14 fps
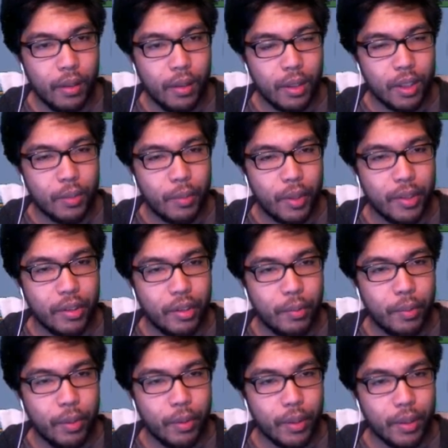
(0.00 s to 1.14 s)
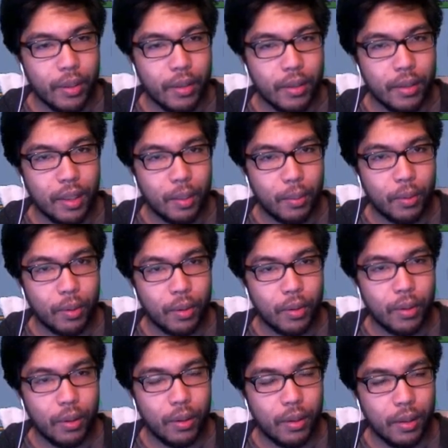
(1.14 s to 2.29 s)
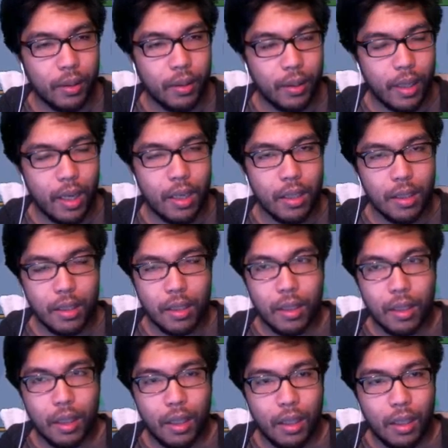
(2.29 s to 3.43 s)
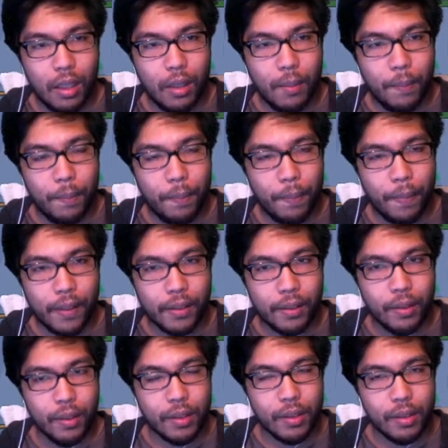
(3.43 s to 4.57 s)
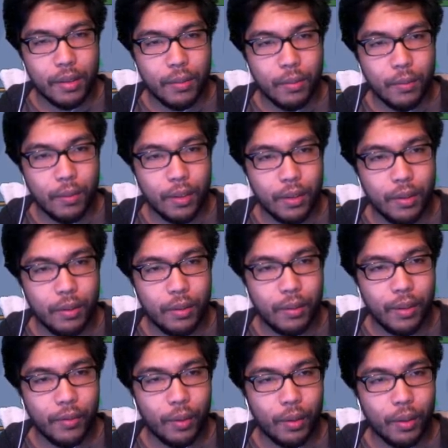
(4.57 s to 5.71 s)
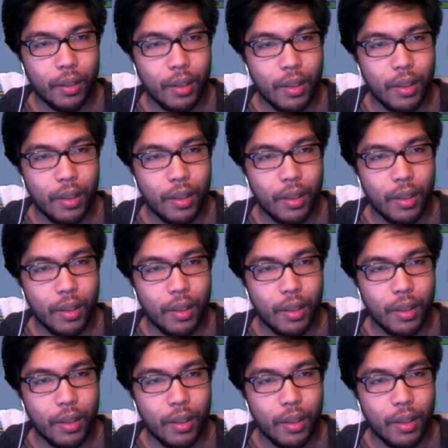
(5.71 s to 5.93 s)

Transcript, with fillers: Spreads the purity teleporter. Yeah. Um, let's do this. One, two, three, four.